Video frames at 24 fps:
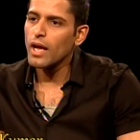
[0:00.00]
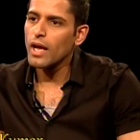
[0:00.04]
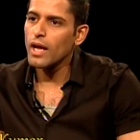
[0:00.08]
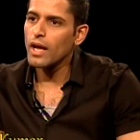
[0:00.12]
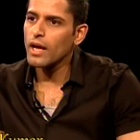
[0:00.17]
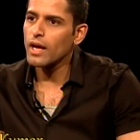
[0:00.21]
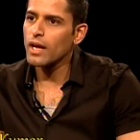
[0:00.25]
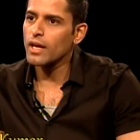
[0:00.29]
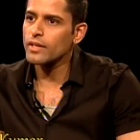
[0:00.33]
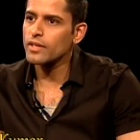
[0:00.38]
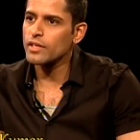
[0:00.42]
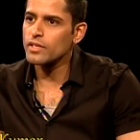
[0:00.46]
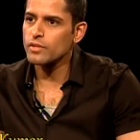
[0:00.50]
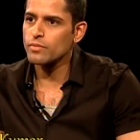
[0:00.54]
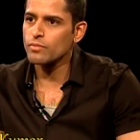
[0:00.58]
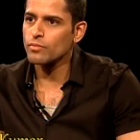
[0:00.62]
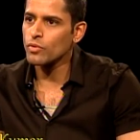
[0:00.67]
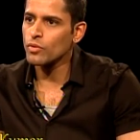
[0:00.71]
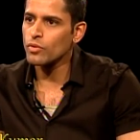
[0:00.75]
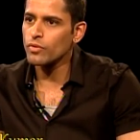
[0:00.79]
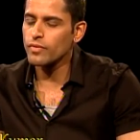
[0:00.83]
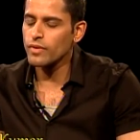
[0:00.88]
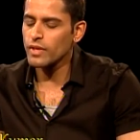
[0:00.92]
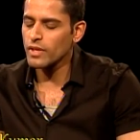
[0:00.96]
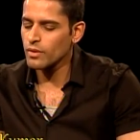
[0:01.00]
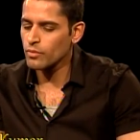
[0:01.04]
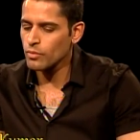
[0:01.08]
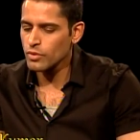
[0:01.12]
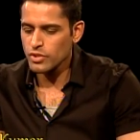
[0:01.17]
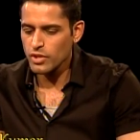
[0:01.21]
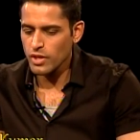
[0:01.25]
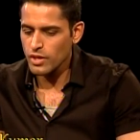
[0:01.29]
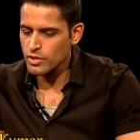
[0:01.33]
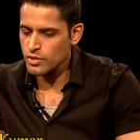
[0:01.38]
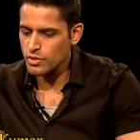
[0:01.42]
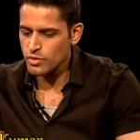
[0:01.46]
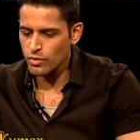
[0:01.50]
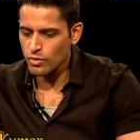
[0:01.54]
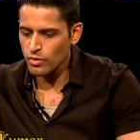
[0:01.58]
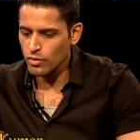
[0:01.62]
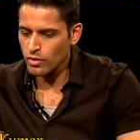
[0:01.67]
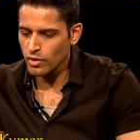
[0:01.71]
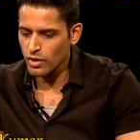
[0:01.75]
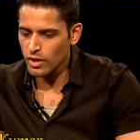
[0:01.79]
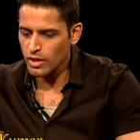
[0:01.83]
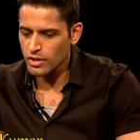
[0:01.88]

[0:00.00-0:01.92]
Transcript: Uh, there's a movie which I saw,